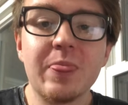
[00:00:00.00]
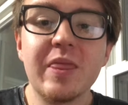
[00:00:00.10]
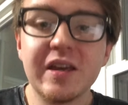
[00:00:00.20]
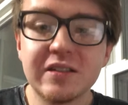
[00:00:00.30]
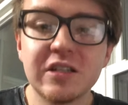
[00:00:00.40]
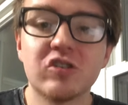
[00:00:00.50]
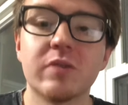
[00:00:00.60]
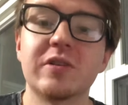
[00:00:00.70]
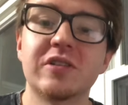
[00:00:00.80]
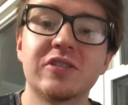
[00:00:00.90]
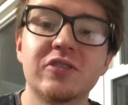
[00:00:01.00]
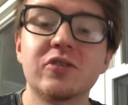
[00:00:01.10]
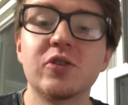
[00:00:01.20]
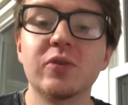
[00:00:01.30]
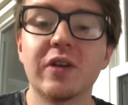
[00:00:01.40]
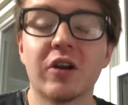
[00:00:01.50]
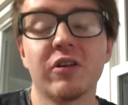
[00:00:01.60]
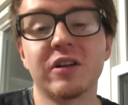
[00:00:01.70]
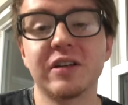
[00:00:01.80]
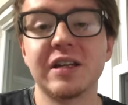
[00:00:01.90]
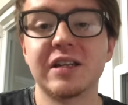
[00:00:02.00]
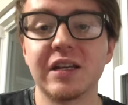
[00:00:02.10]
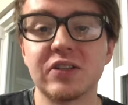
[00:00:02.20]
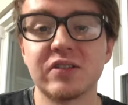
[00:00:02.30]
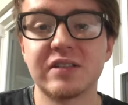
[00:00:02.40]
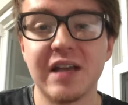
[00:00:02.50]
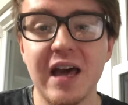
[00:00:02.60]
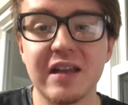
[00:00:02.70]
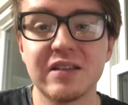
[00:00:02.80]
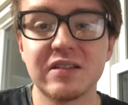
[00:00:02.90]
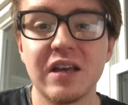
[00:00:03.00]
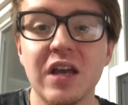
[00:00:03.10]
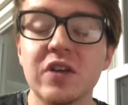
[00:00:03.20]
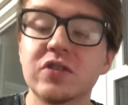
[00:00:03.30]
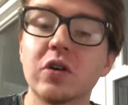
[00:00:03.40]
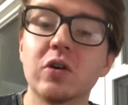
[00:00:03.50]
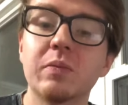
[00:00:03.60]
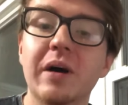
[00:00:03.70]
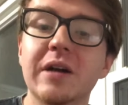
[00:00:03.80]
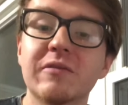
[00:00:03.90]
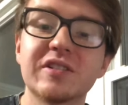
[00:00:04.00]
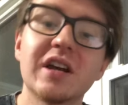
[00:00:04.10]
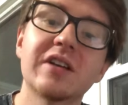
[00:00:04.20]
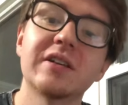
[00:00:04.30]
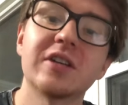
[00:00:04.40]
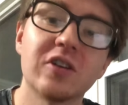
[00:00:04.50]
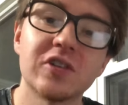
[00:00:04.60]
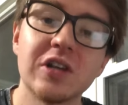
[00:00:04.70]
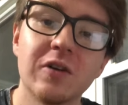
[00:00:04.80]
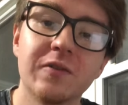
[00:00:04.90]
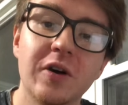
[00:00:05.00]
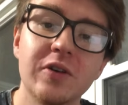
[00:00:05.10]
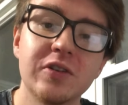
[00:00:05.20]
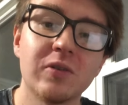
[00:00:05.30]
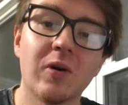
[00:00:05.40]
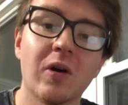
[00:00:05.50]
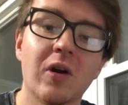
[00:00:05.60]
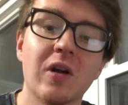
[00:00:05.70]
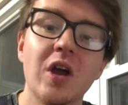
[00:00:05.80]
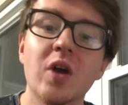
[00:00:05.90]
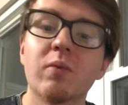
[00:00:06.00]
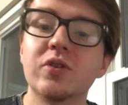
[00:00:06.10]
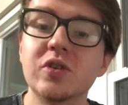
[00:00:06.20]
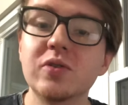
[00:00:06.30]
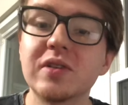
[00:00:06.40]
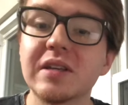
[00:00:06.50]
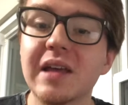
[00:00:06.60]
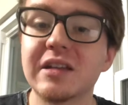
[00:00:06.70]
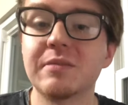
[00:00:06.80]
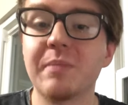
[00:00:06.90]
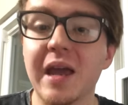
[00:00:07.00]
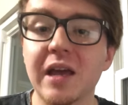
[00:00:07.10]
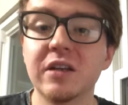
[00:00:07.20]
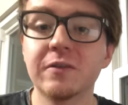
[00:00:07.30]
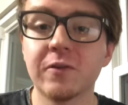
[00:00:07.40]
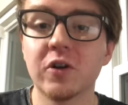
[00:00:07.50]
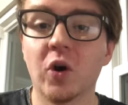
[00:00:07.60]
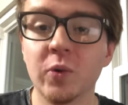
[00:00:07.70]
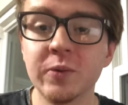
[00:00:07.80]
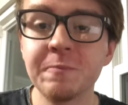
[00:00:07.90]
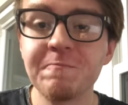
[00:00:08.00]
this contributes to their critically endangered status. So by recycling your cell phone, you are reducing that demand for coltan.